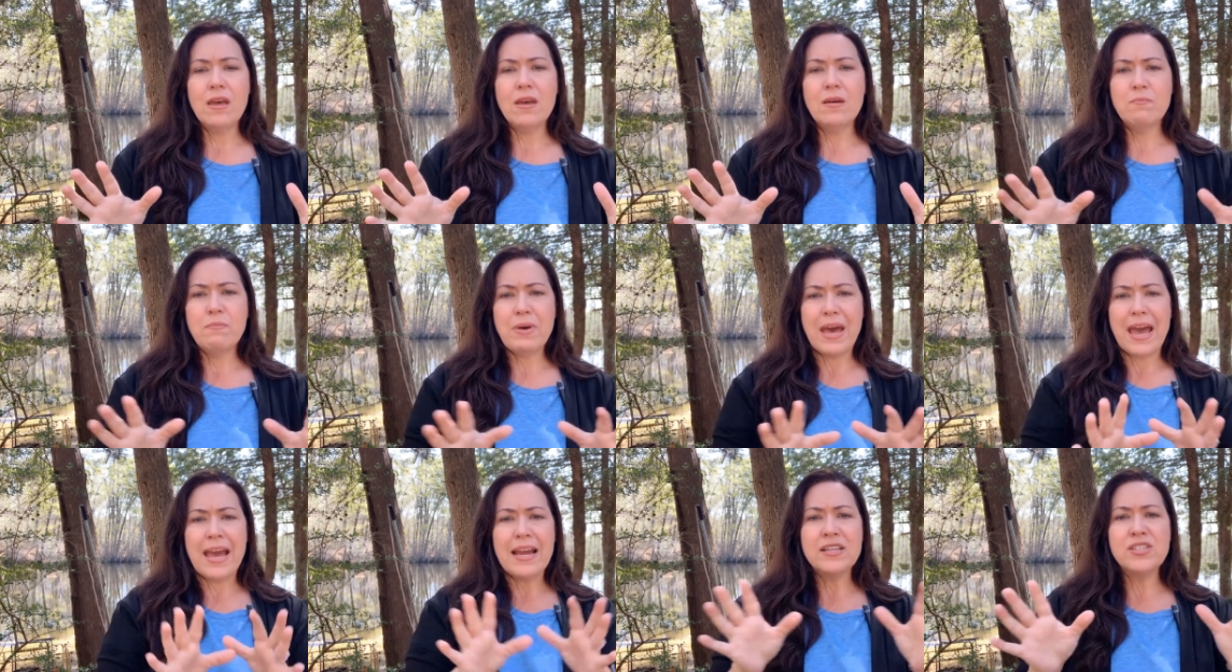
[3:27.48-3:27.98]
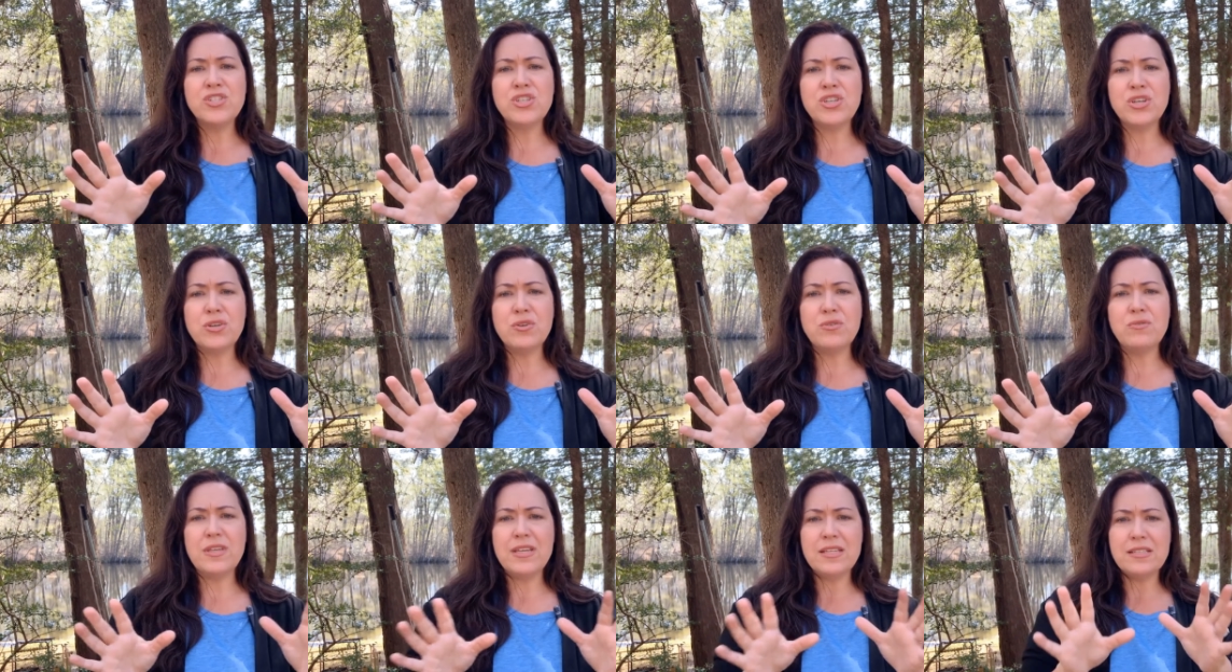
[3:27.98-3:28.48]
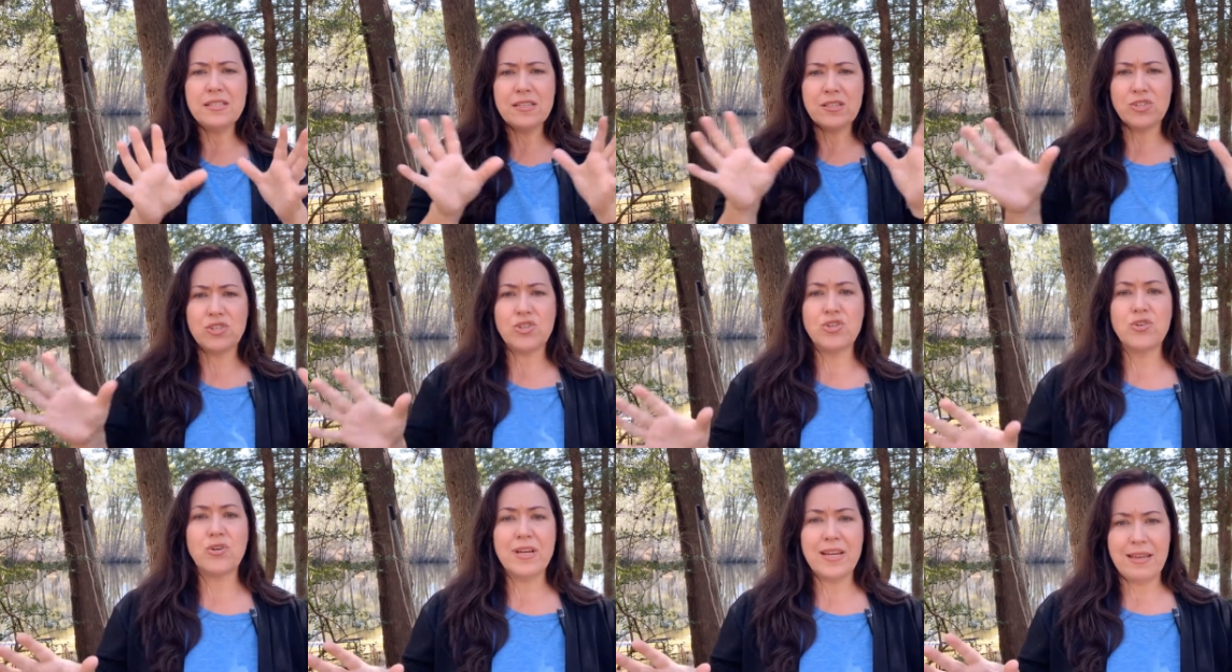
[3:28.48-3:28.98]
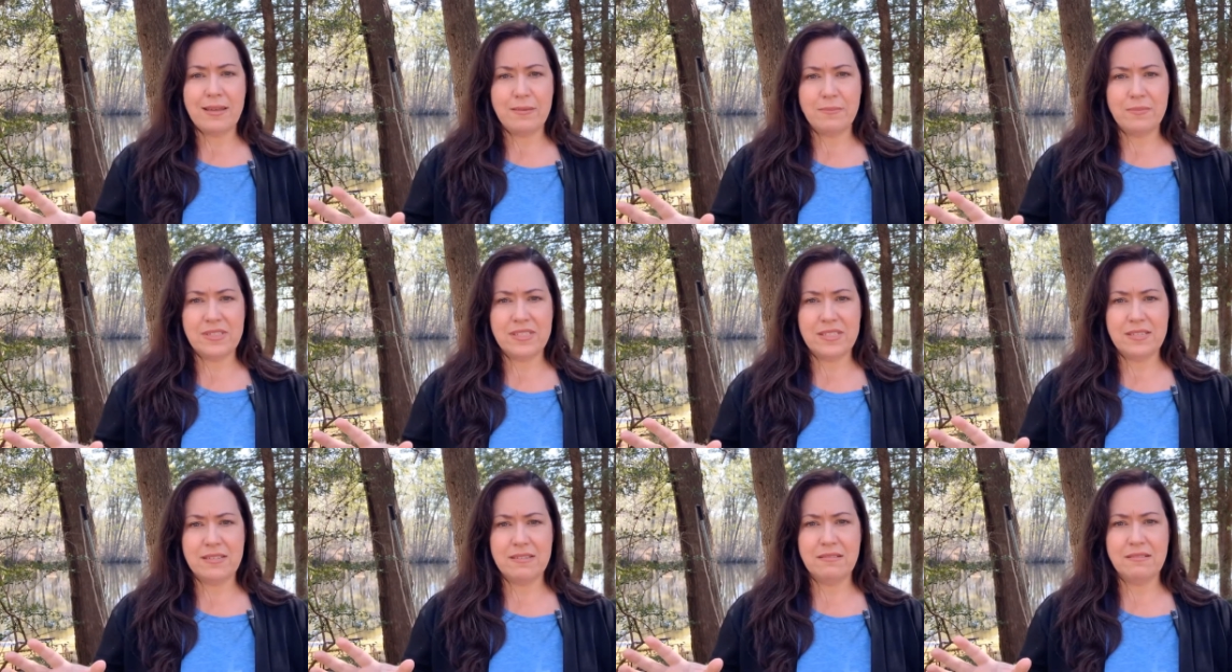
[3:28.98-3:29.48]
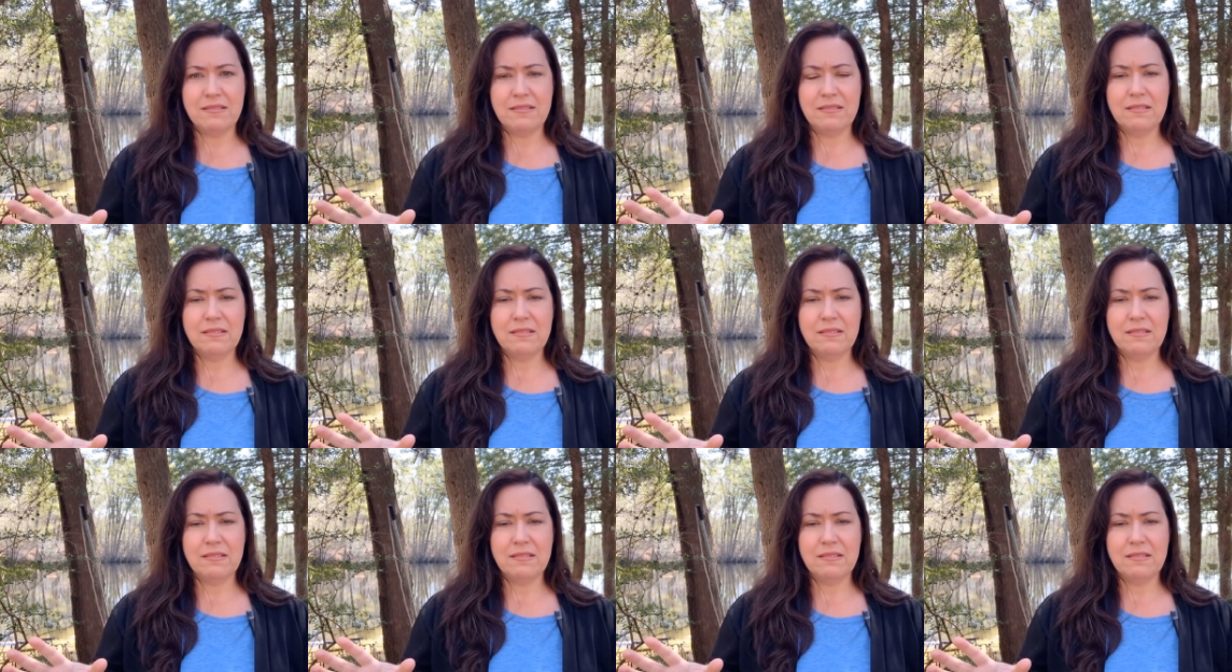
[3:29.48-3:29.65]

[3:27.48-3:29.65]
back to these extremes.